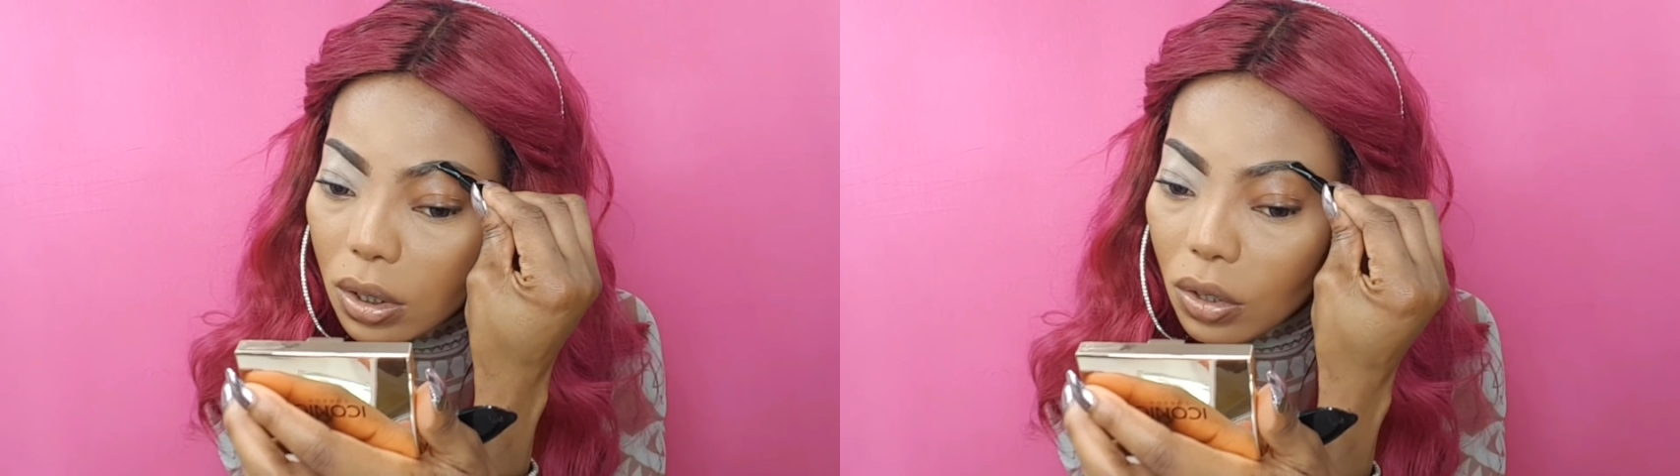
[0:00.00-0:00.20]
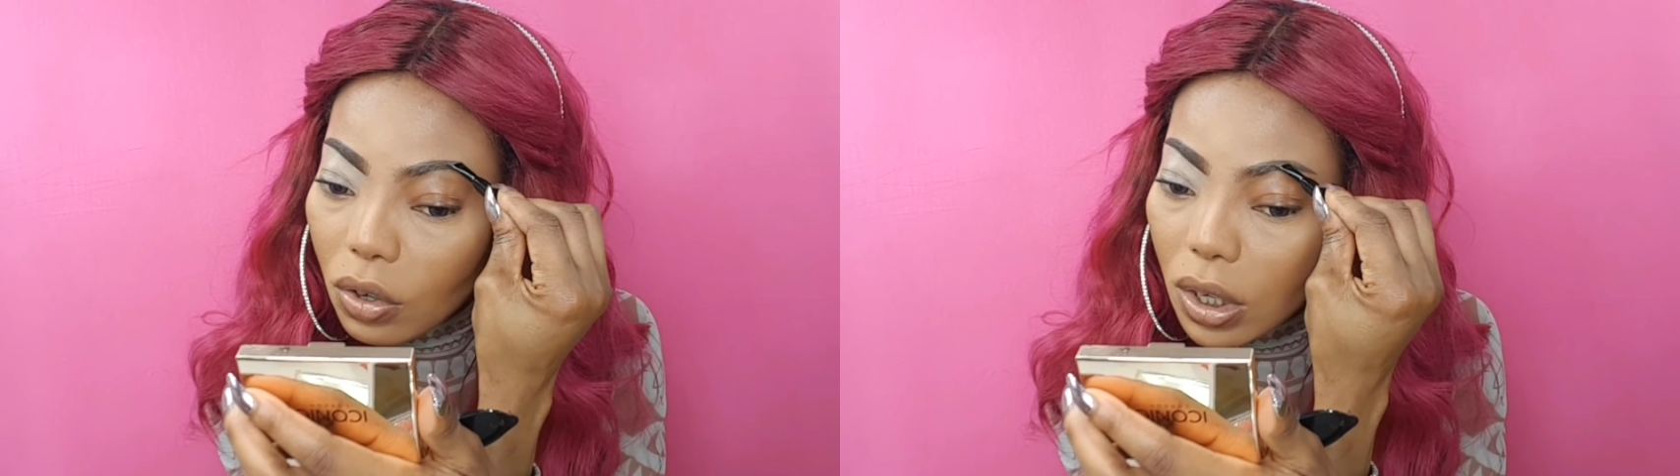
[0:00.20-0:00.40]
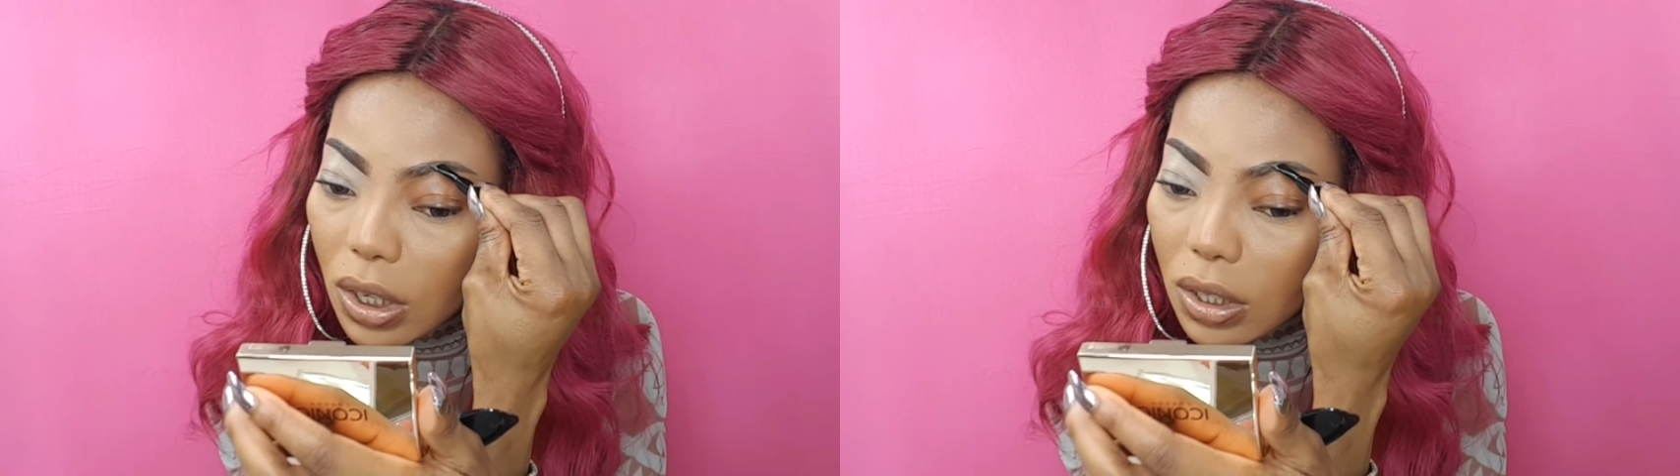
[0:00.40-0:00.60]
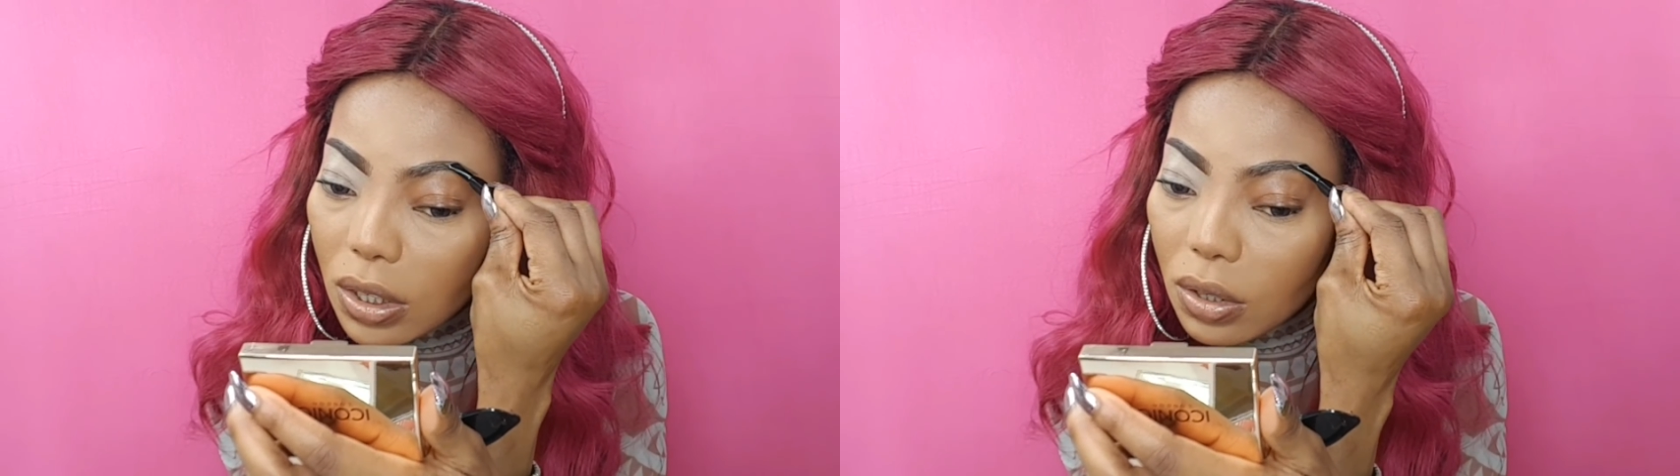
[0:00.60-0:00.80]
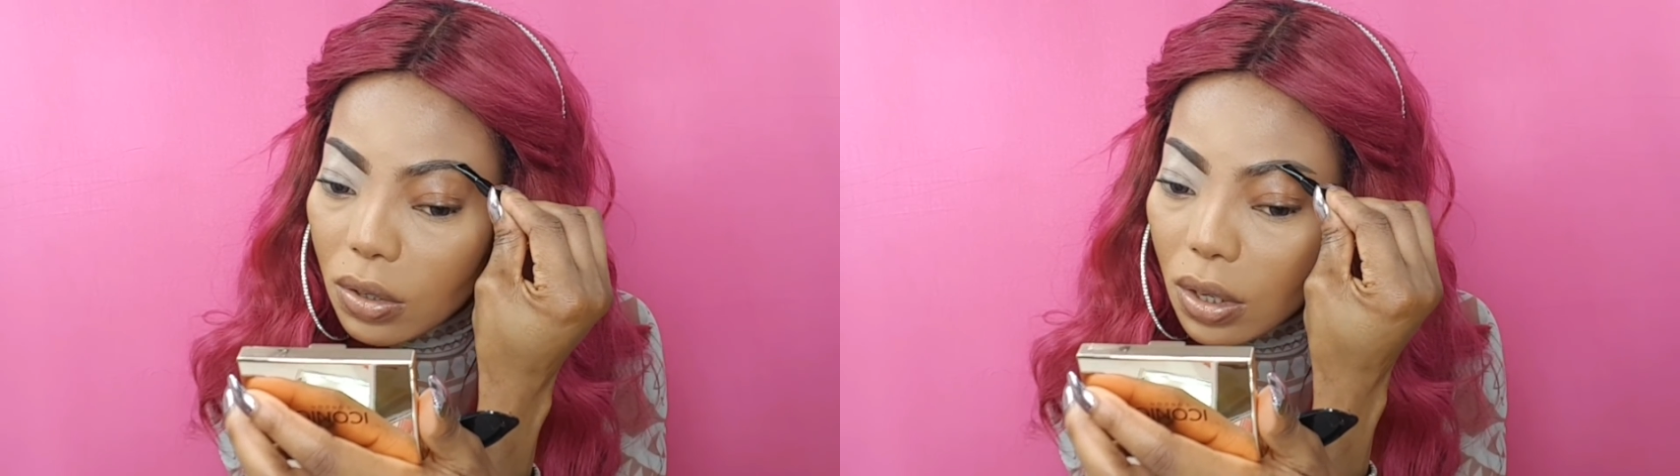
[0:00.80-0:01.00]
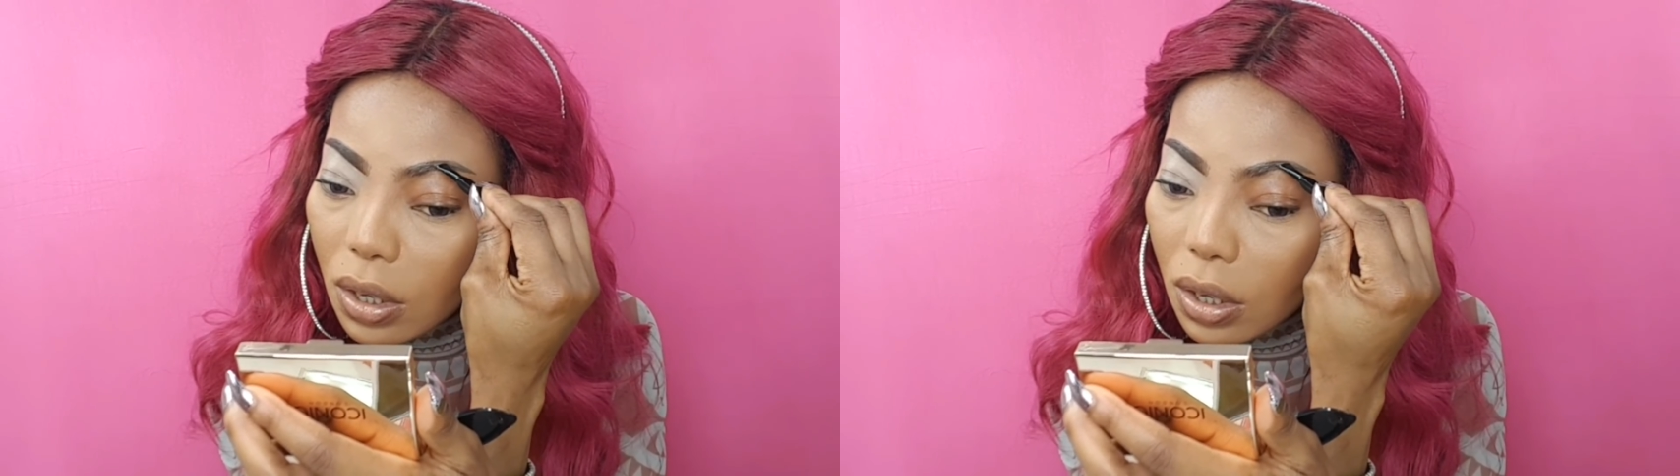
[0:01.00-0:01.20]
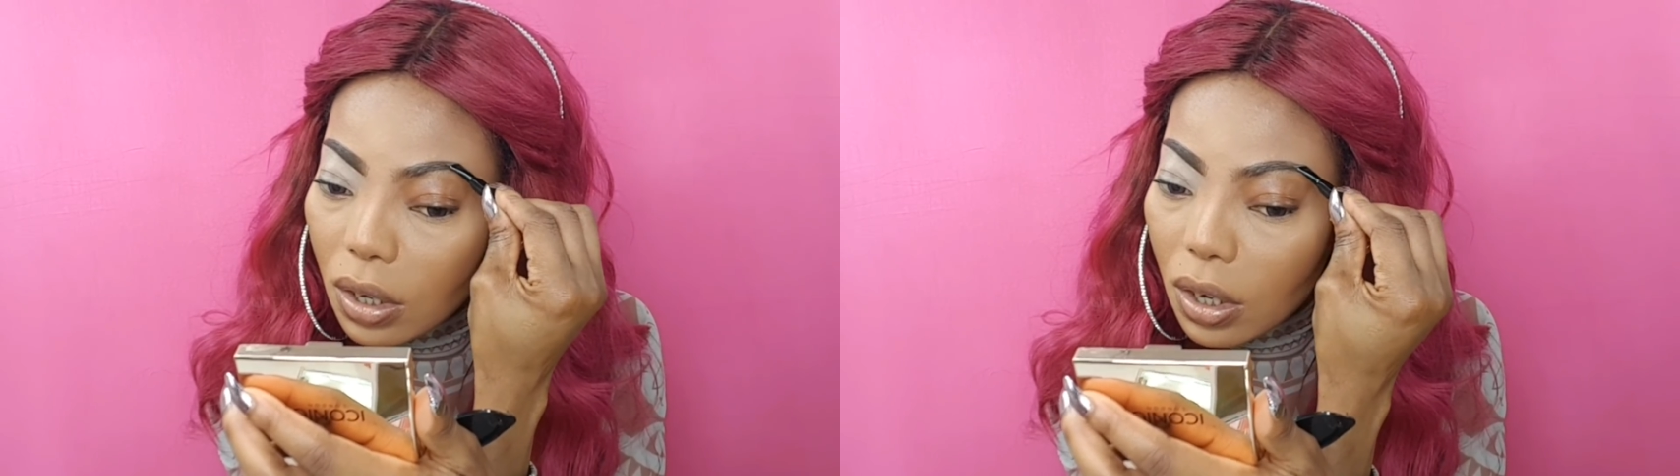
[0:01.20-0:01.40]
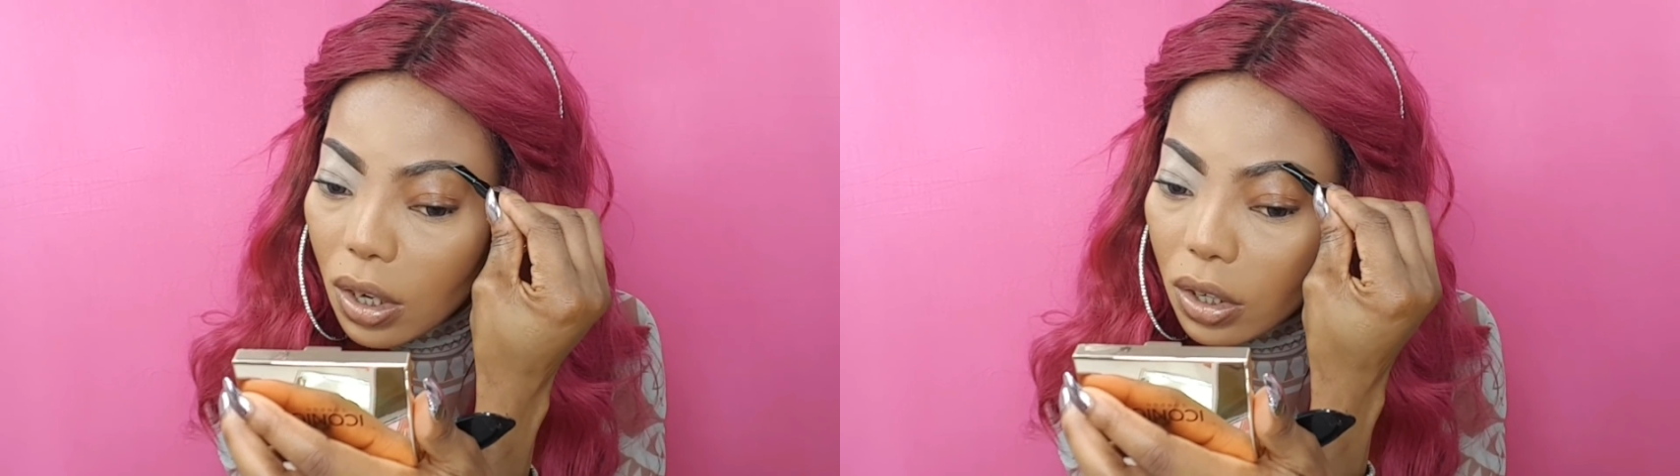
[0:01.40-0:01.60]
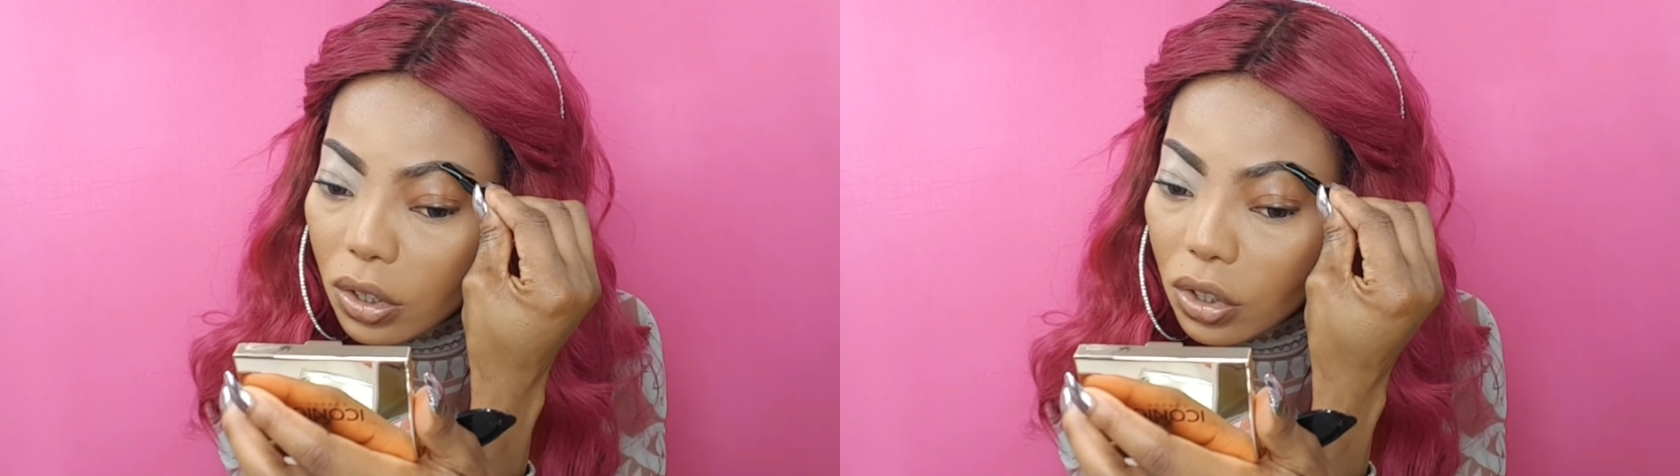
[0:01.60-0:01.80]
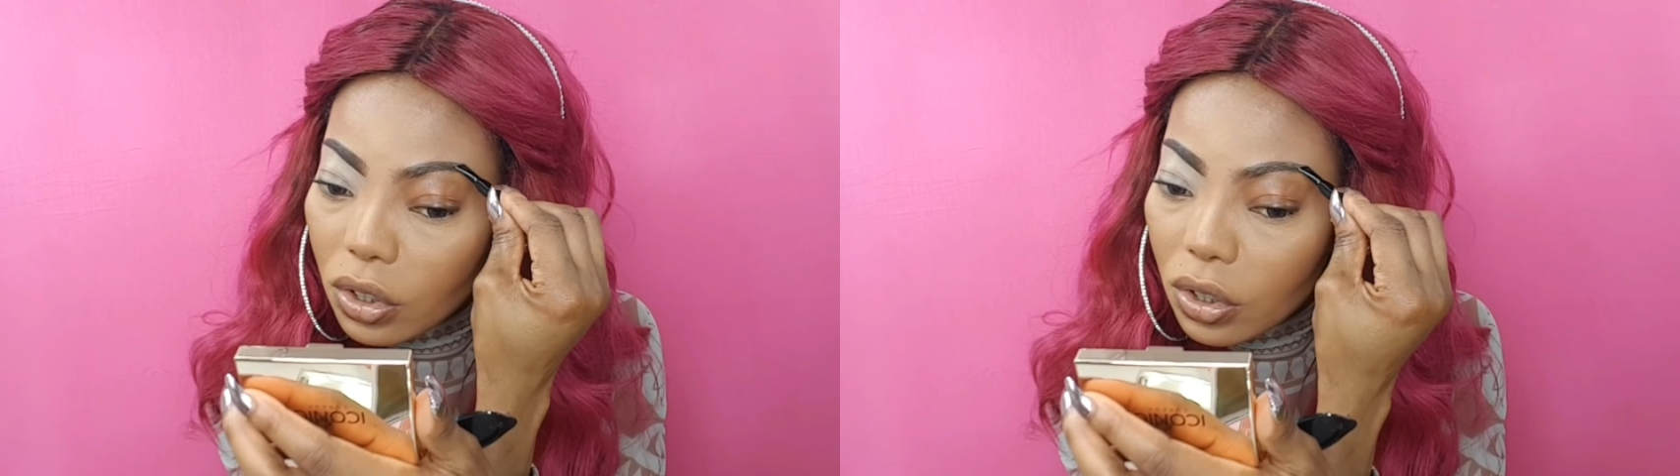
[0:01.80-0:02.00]
and connect it to the
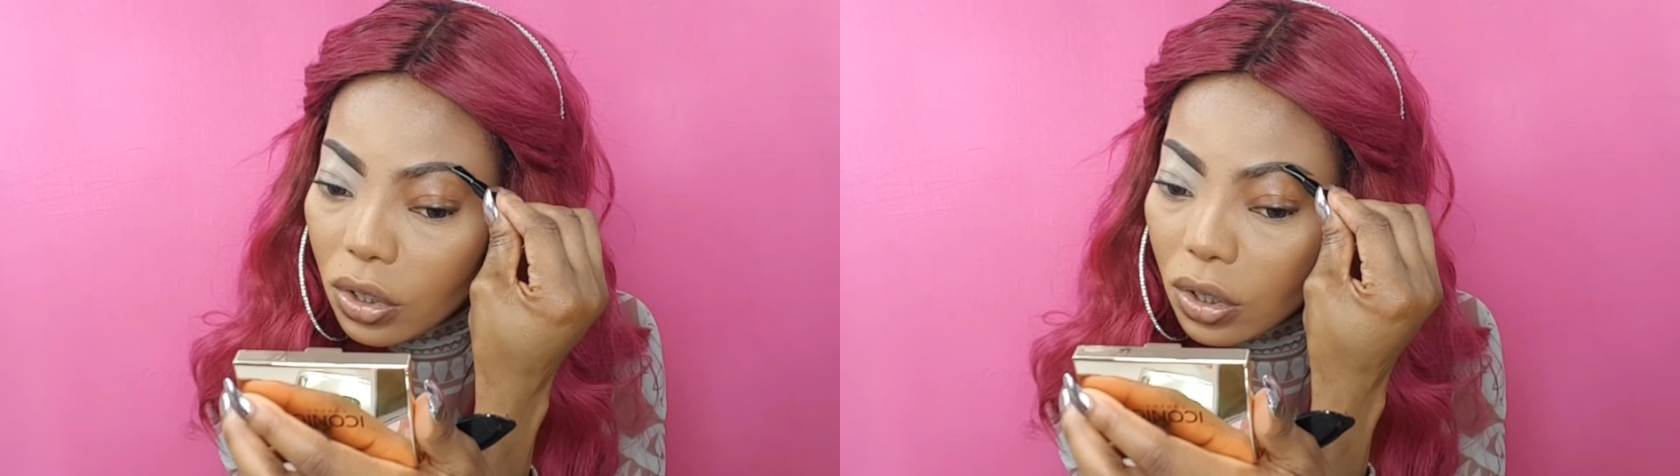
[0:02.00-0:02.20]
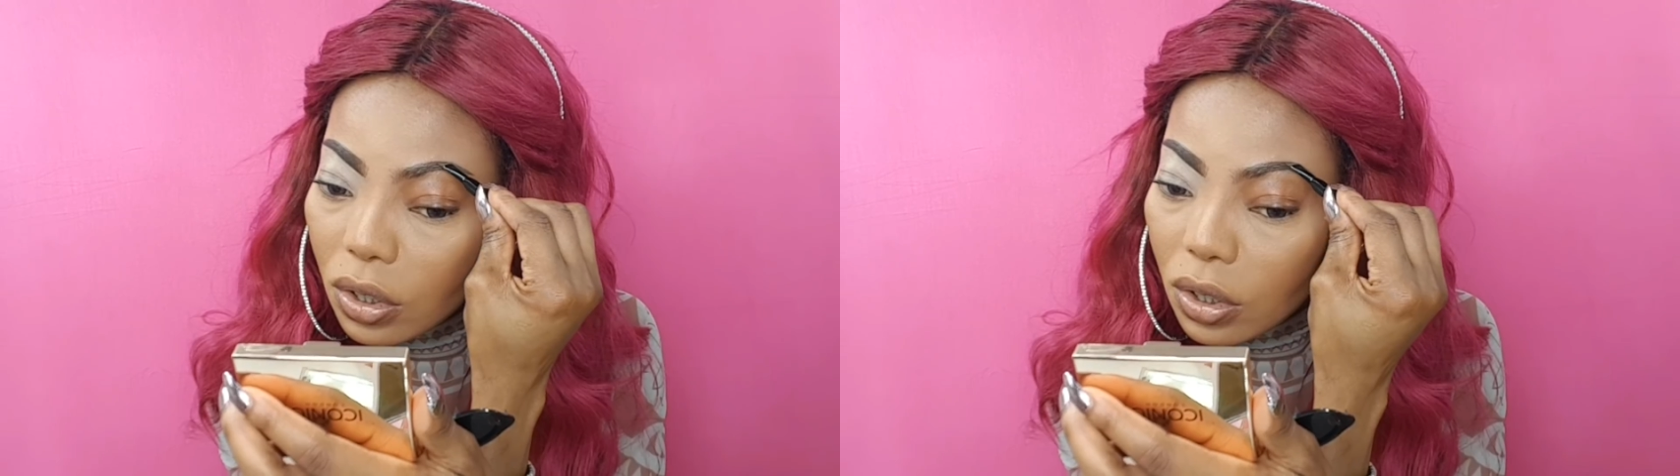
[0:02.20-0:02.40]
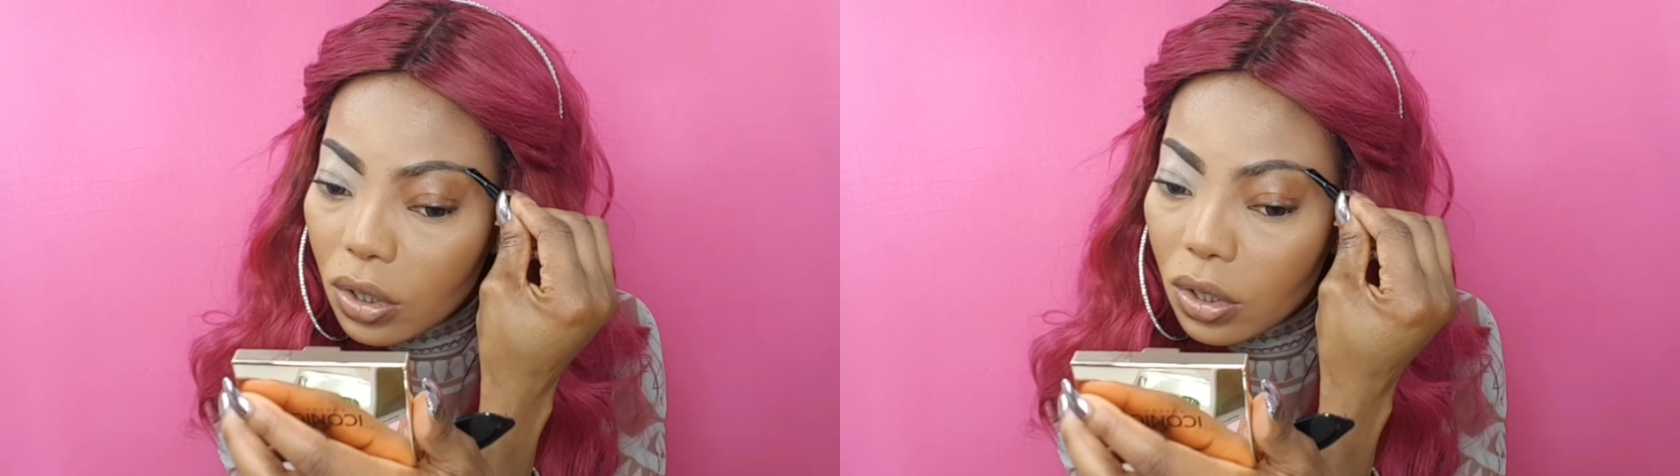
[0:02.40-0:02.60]
edge